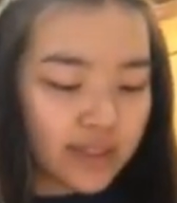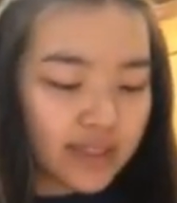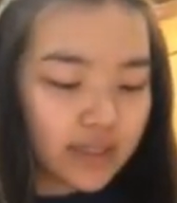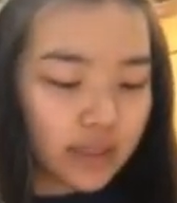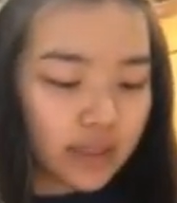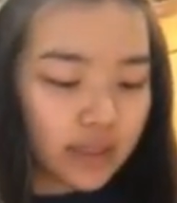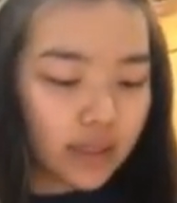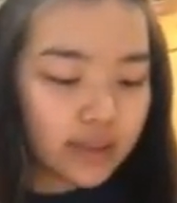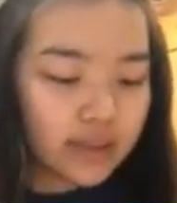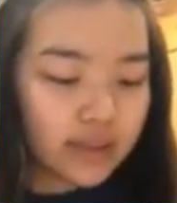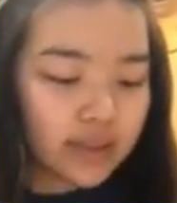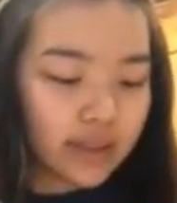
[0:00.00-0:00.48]

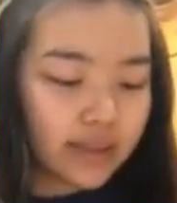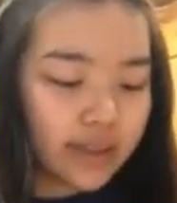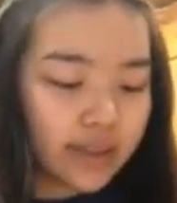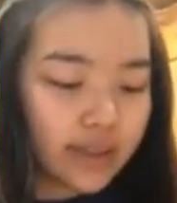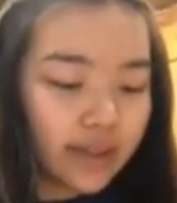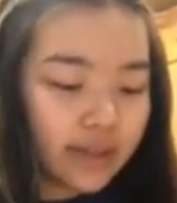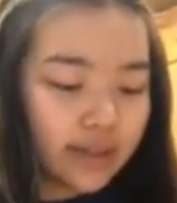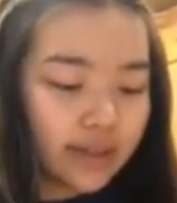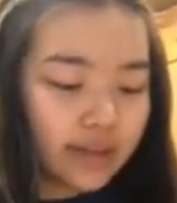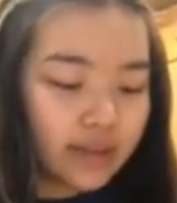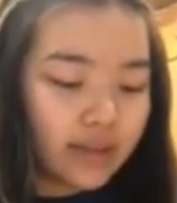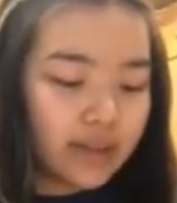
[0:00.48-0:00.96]
not done
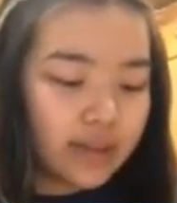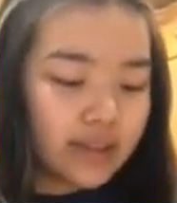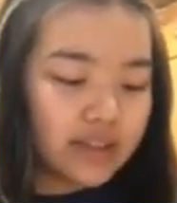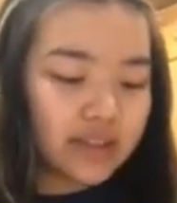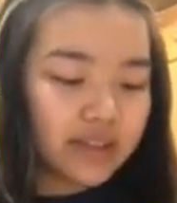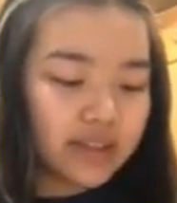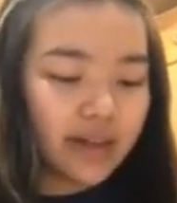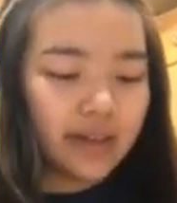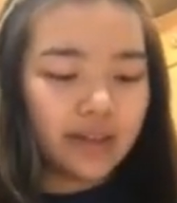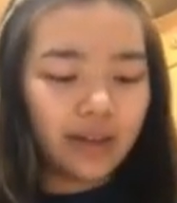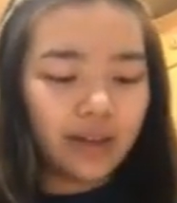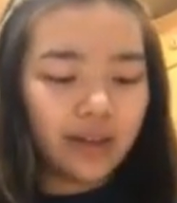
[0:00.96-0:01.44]
yet?
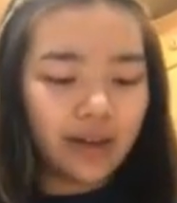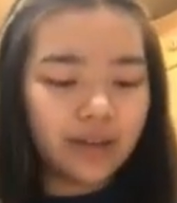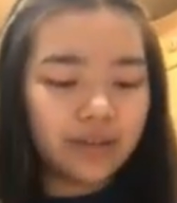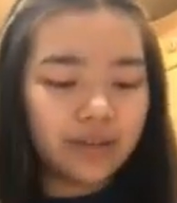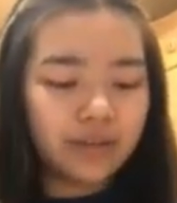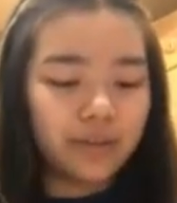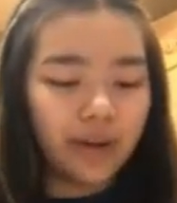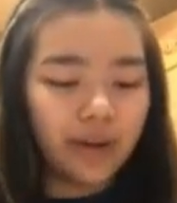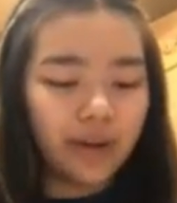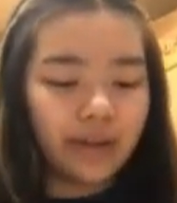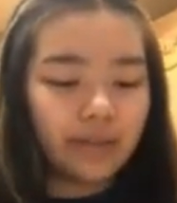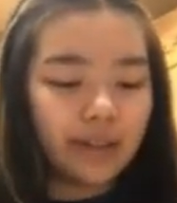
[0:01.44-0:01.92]
Sorry, I know I
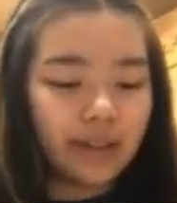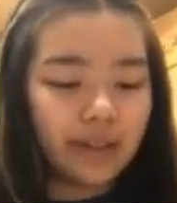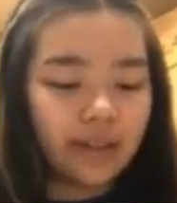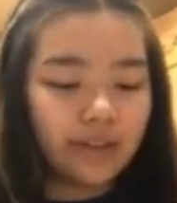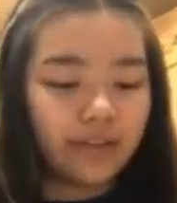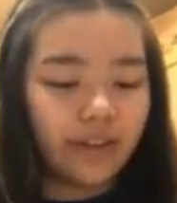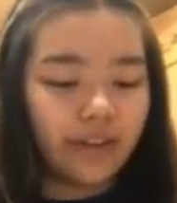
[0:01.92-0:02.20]
went really